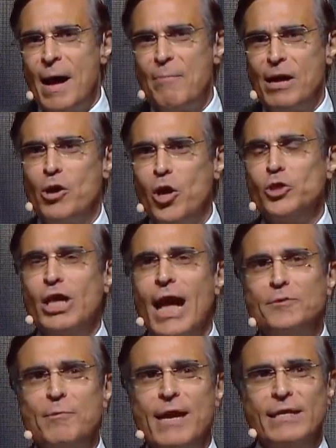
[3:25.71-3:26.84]
biology has
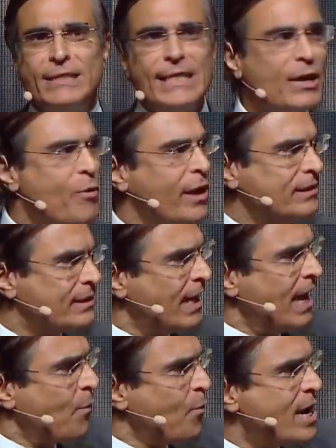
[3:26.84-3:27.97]
been sequenced,
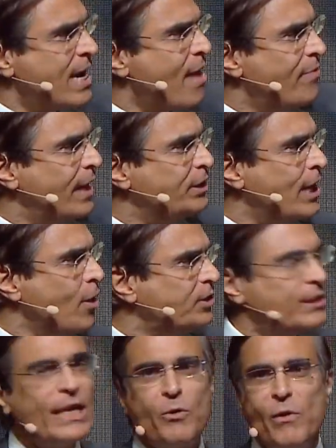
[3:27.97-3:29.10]
we have the genome
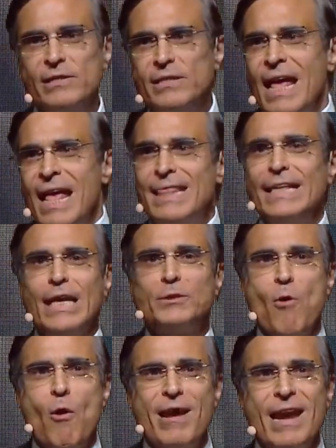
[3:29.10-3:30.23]
sequenced. This is
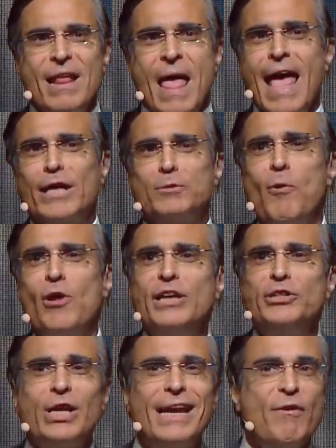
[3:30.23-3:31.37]
moving
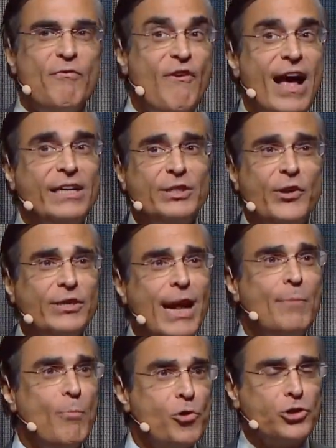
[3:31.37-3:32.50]
exponentially faster
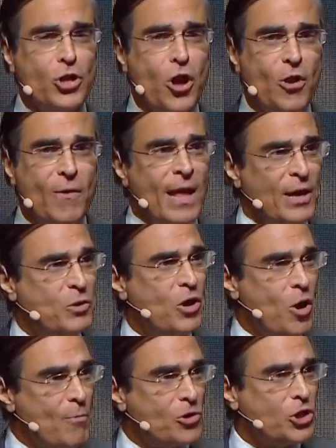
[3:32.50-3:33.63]
than Moore's law. You know
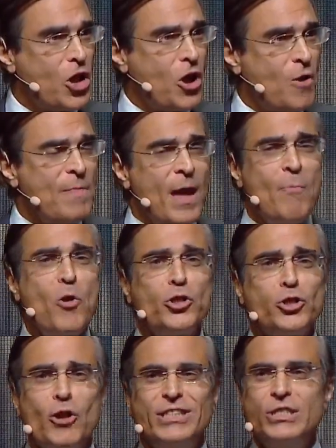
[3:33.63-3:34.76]
Moore's law? Moore's
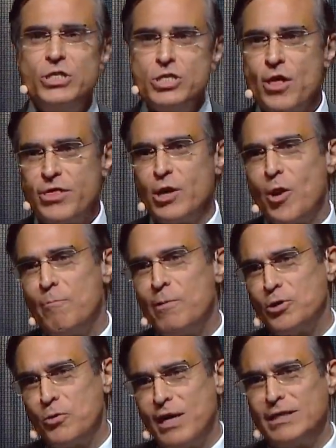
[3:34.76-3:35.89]
law is nothing compared
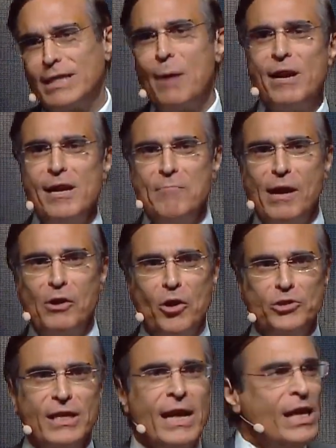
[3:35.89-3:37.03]
to what is happening in
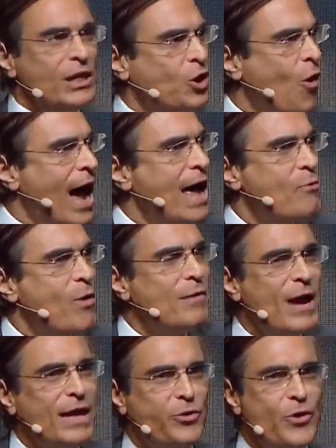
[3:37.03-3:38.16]
biology. So I want
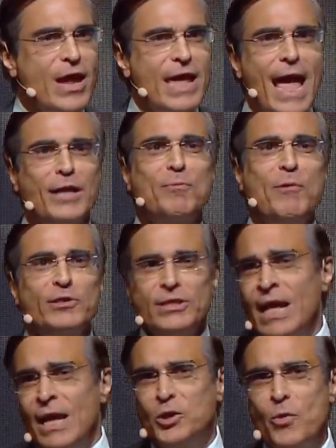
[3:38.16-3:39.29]
my three experts
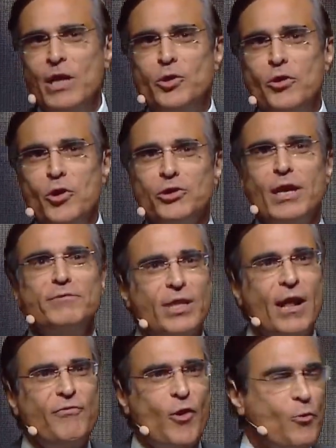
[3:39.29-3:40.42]
to introduce
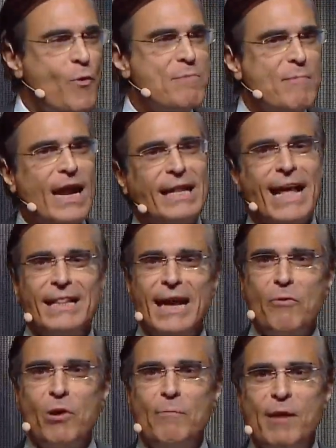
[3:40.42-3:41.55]
themselves for 1 minute, and then I
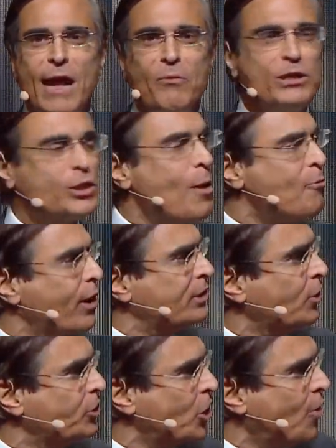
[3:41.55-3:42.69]
will begin with some
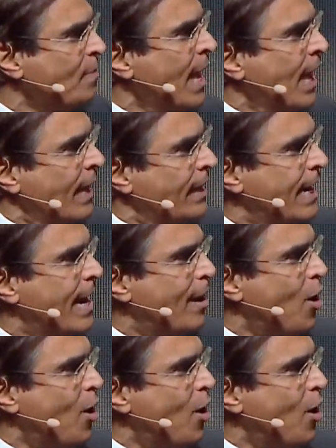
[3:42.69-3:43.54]
questions. So, dear